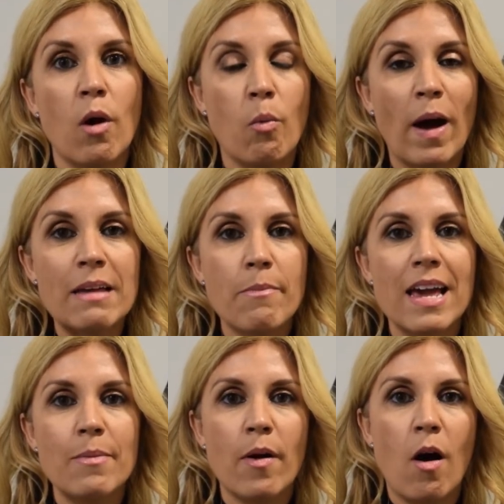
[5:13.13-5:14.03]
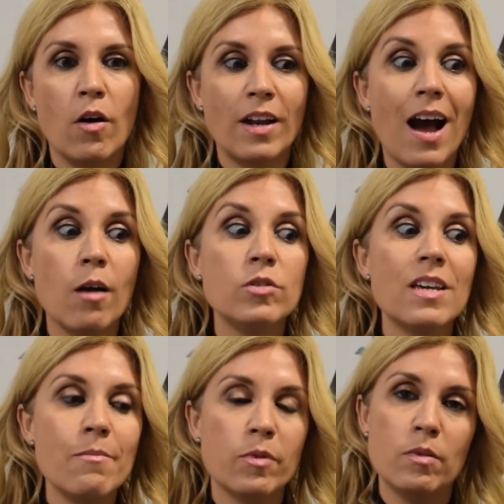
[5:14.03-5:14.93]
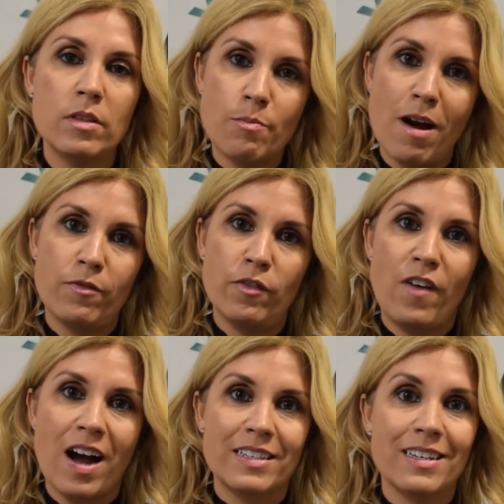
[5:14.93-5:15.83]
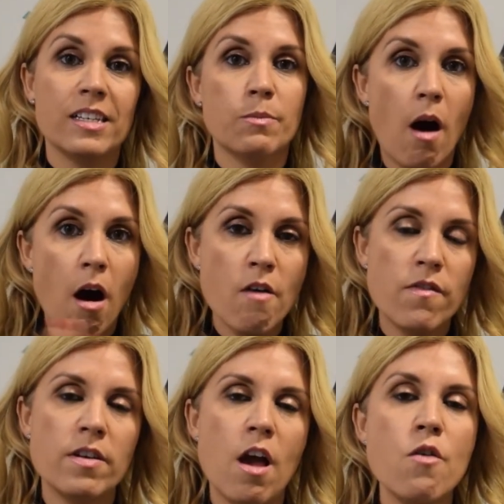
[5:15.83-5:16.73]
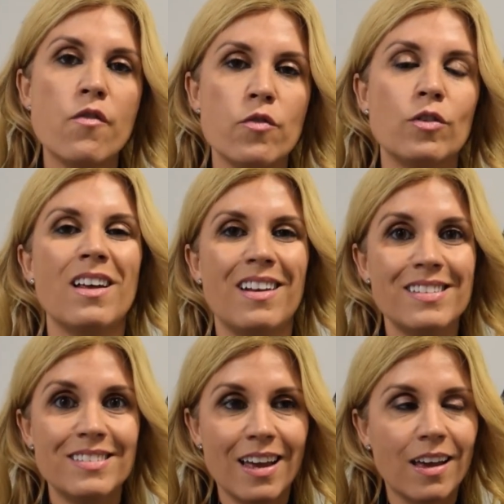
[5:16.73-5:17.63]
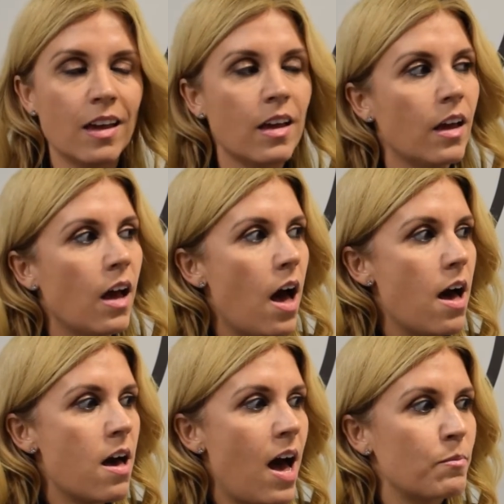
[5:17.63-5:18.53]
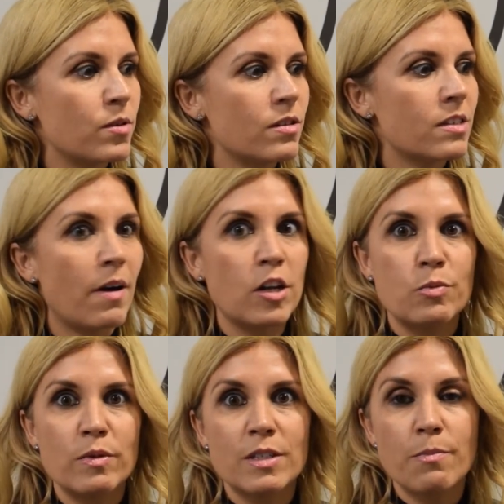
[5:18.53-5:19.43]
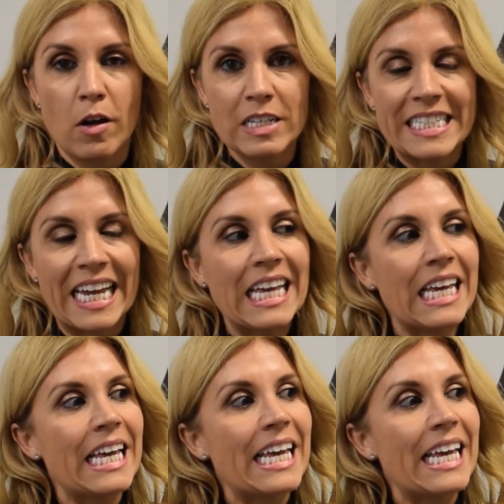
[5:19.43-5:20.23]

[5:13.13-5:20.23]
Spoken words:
a white paper on how to implement the Bradford Factor as part of an overall holistic absence management policy.